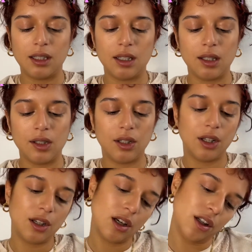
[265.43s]
This is in the
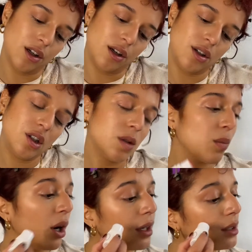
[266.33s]
color
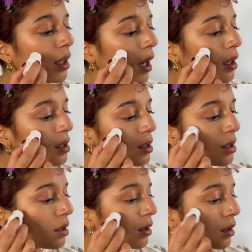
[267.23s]
Spring Dust.